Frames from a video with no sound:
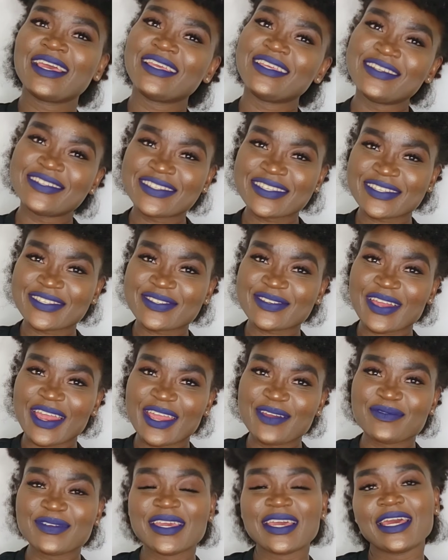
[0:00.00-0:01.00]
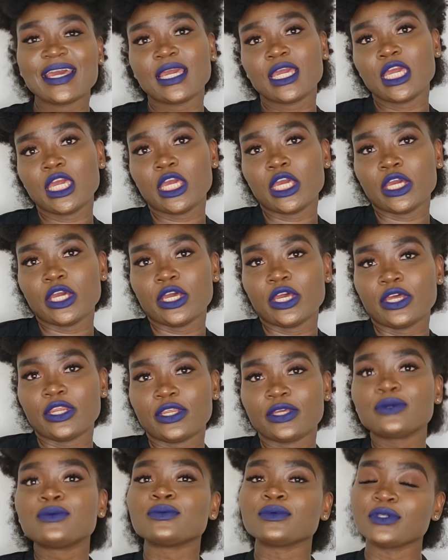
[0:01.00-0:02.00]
You subscribe, yeah? Good